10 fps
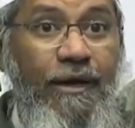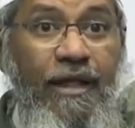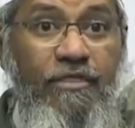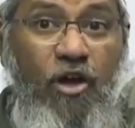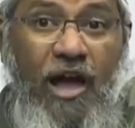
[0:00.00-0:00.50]

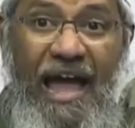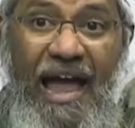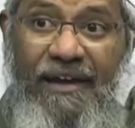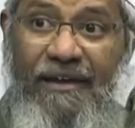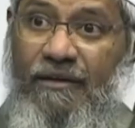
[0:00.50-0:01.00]
Raise your
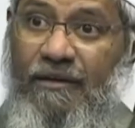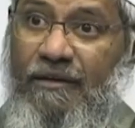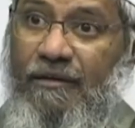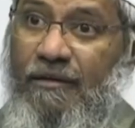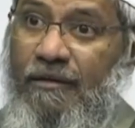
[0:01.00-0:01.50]
hand.
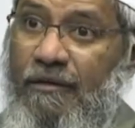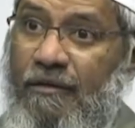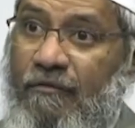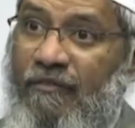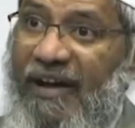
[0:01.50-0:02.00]

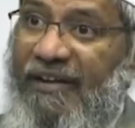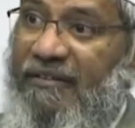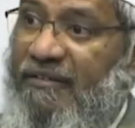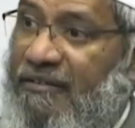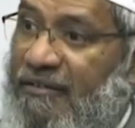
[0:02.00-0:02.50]

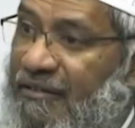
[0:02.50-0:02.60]
1,